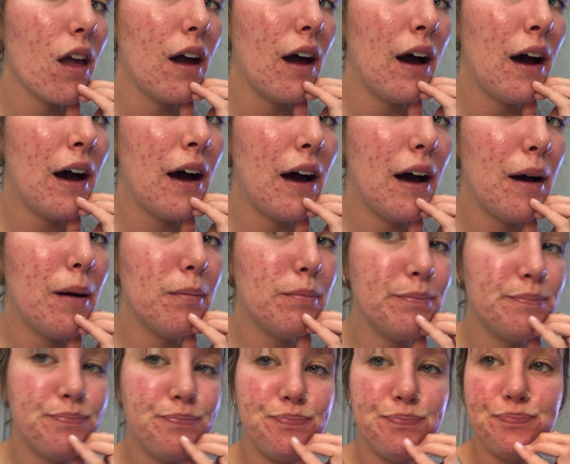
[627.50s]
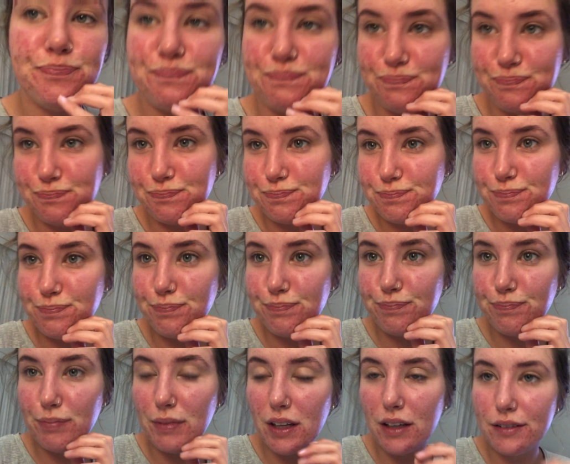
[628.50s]
Um,
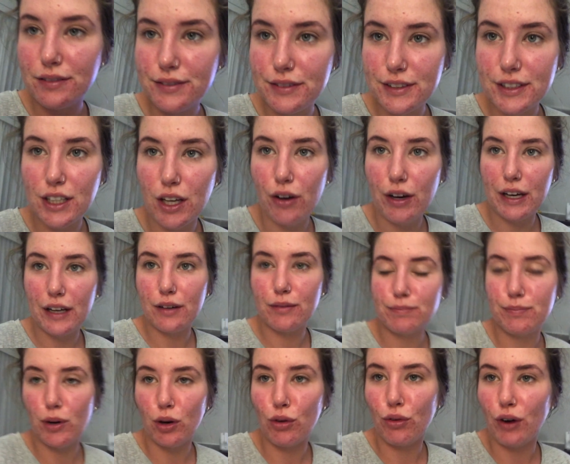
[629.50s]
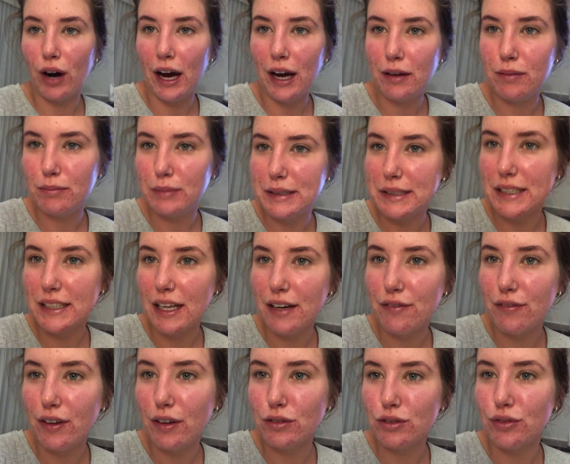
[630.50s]
it's going alright. My
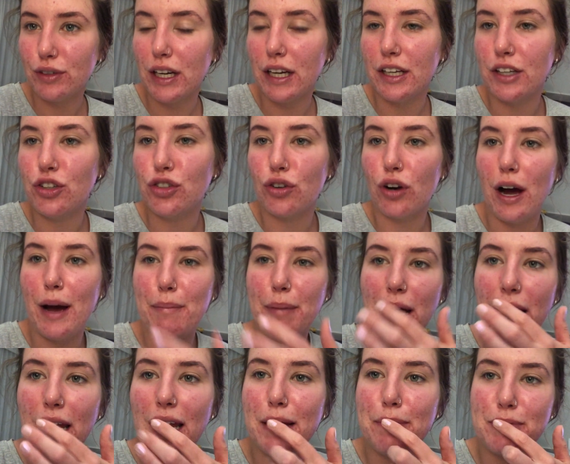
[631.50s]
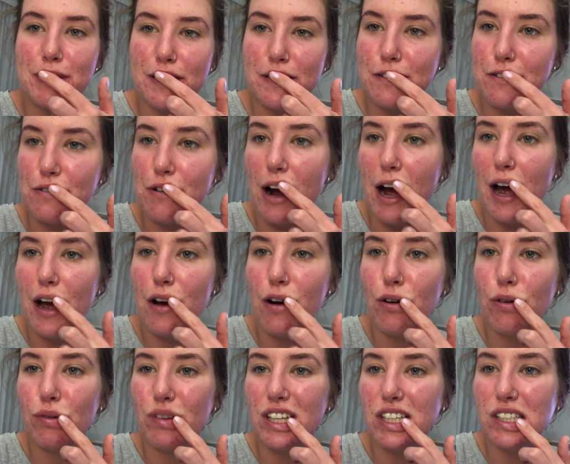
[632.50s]
skin feels really dry. My lips are dry
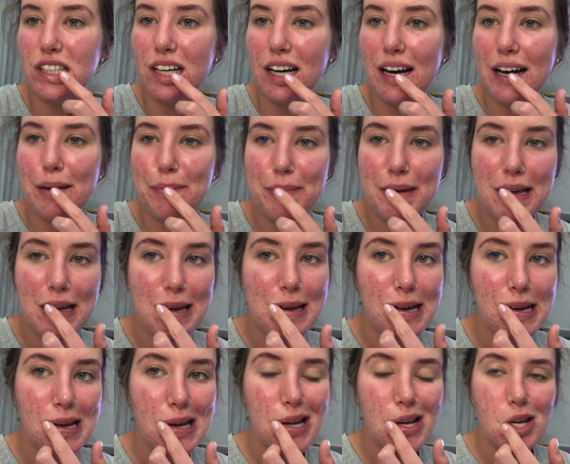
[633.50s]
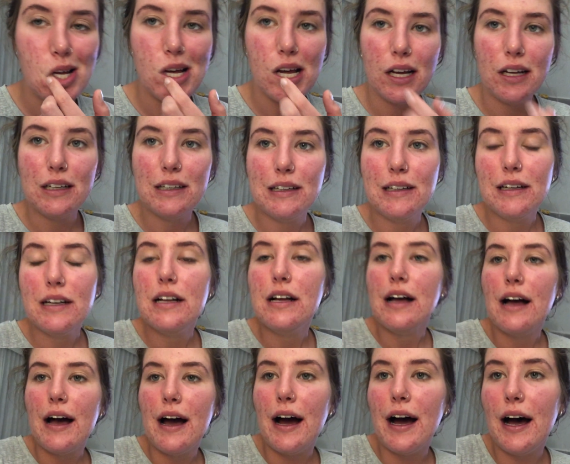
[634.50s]
all the time.
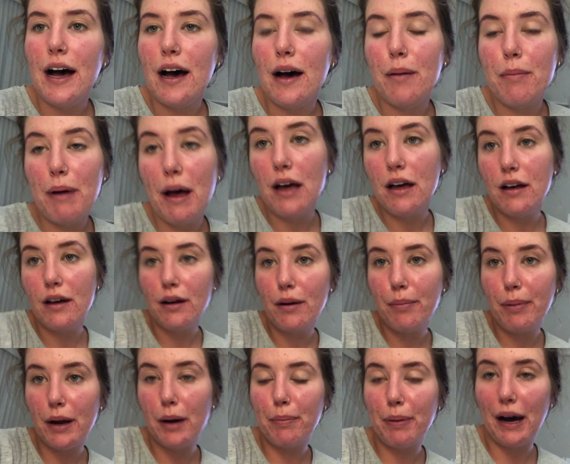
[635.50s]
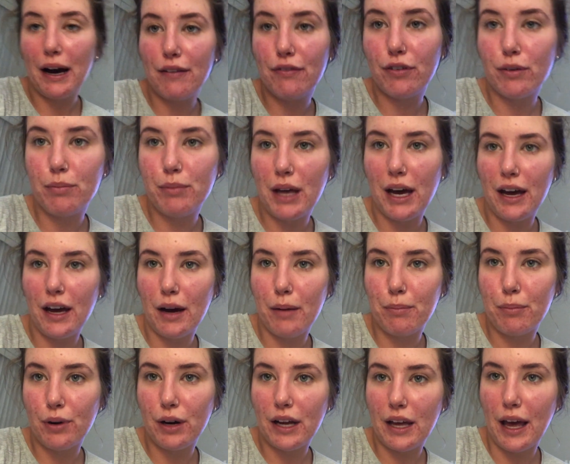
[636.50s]
Um, but apart from that,
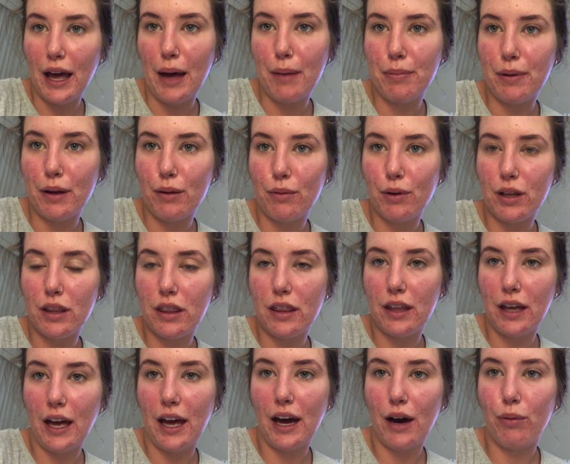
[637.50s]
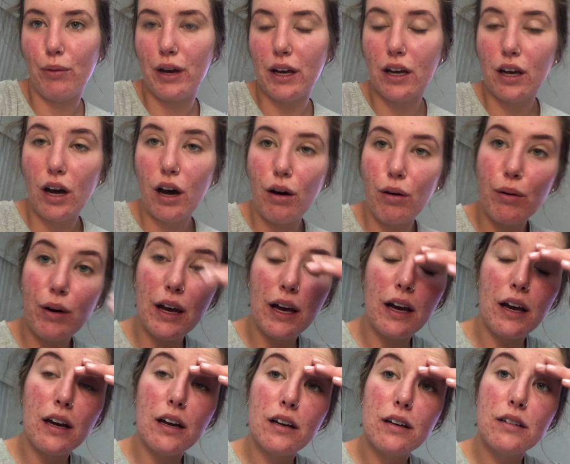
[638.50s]
I'm pretty happy with how we're
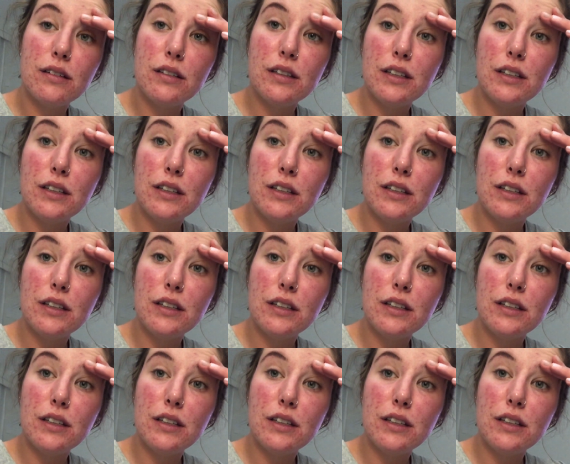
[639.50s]
going.